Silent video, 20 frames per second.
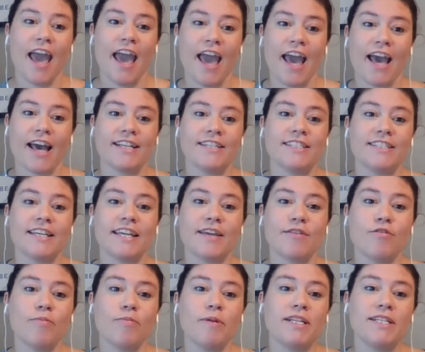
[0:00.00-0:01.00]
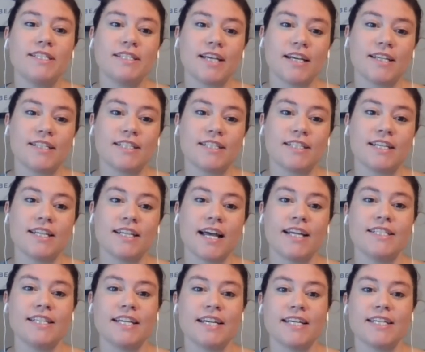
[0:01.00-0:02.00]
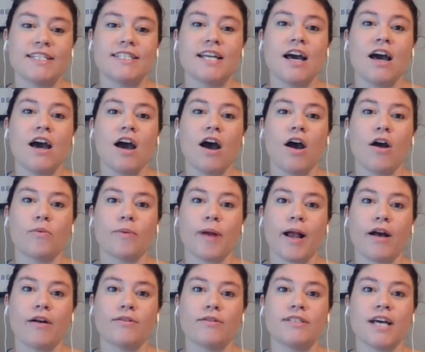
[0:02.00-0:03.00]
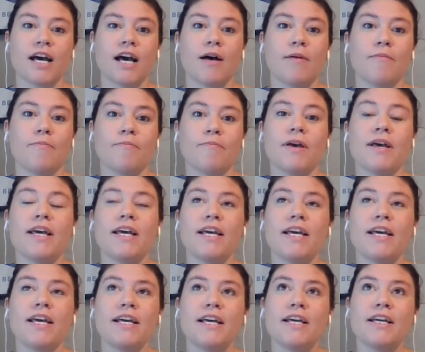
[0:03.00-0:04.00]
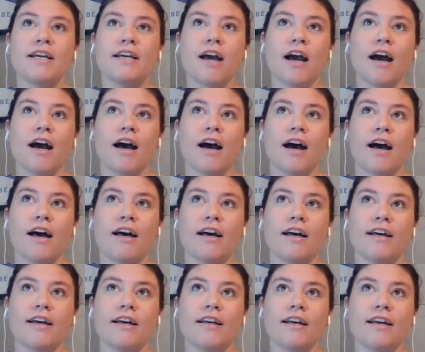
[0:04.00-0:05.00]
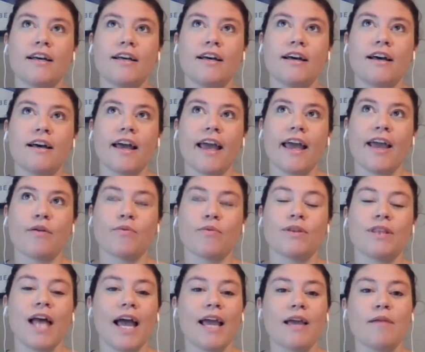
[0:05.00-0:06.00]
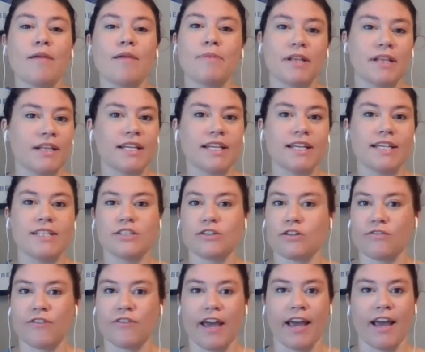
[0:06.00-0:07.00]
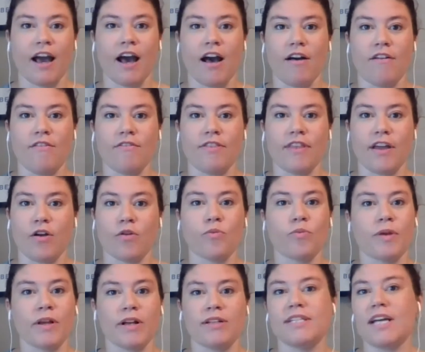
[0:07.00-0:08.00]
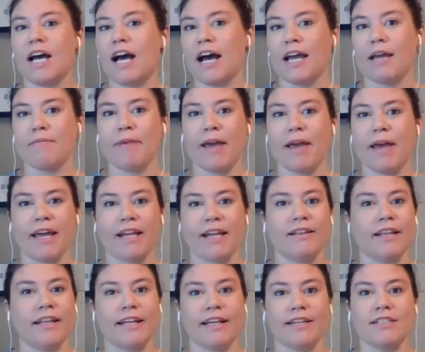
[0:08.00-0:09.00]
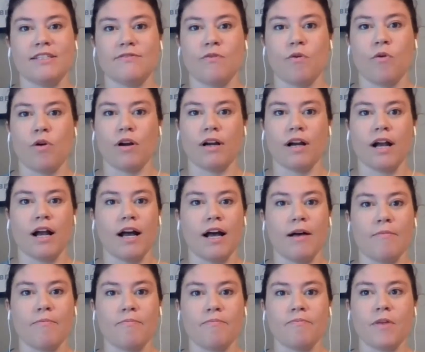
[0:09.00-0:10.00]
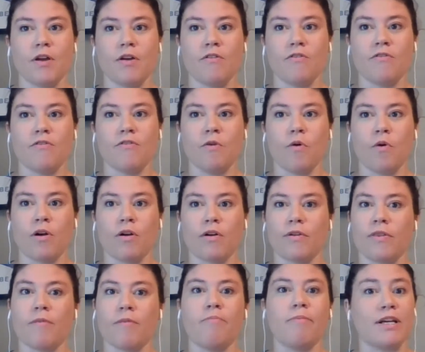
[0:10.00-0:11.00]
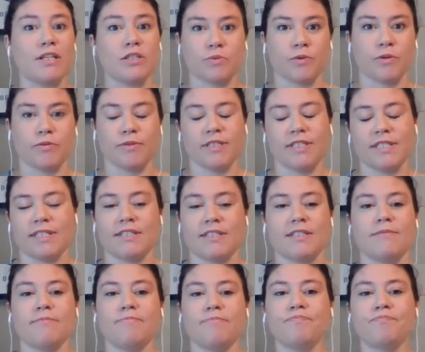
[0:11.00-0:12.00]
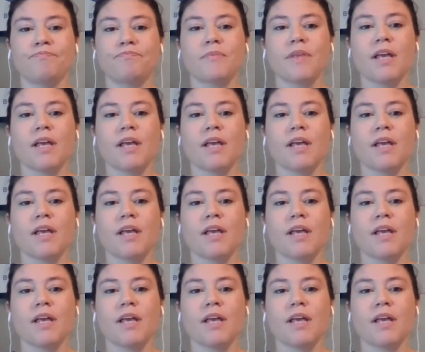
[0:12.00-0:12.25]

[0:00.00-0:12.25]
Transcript: and he will be discussing ideas around a reliability survey of their real-time analytics for the bus route system.